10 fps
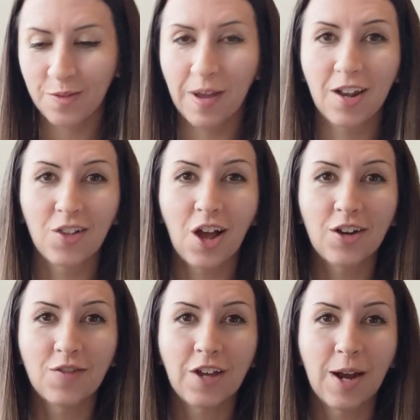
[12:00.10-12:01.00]
I spent a
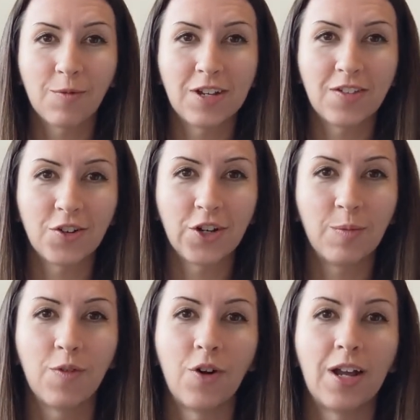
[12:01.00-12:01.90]
lot of time researching
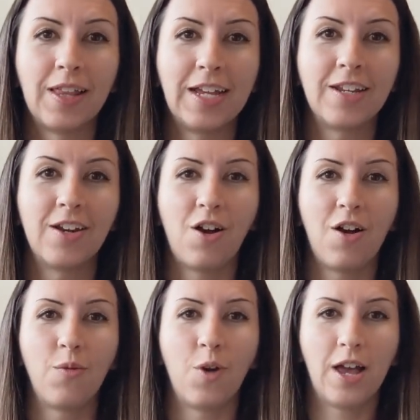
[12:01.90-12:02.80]
before I landed
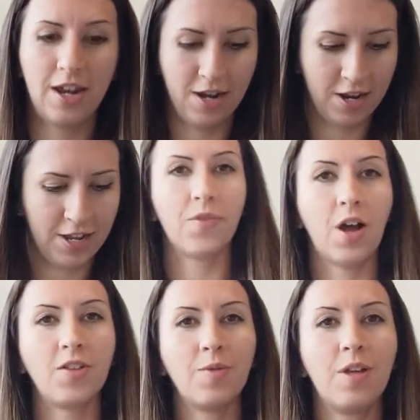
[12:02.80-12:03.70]
on one.
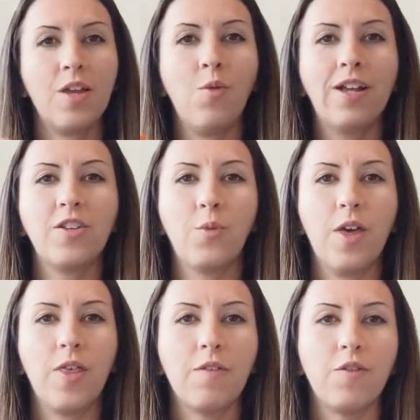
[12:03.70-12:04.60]
Ultimately went
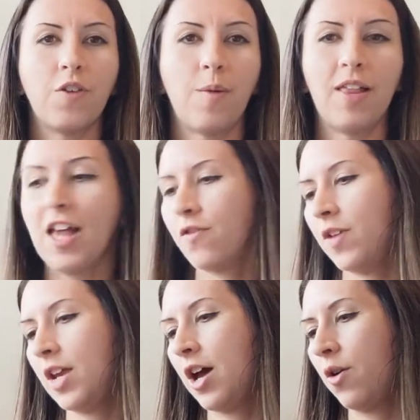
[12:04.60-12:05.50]
with, if you saw my last
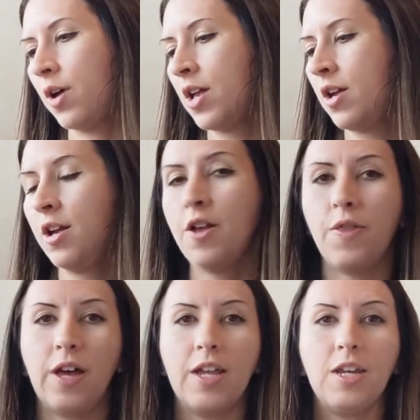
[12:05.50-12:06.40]
video,
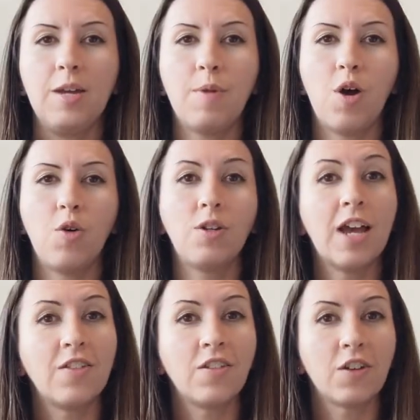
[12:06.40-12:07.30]
the Nemo
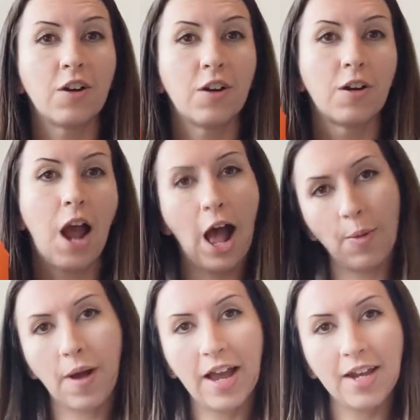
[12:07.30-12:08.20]
Tensor
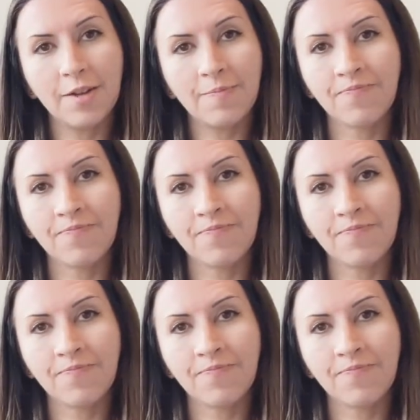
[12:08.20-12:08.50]
Alpine.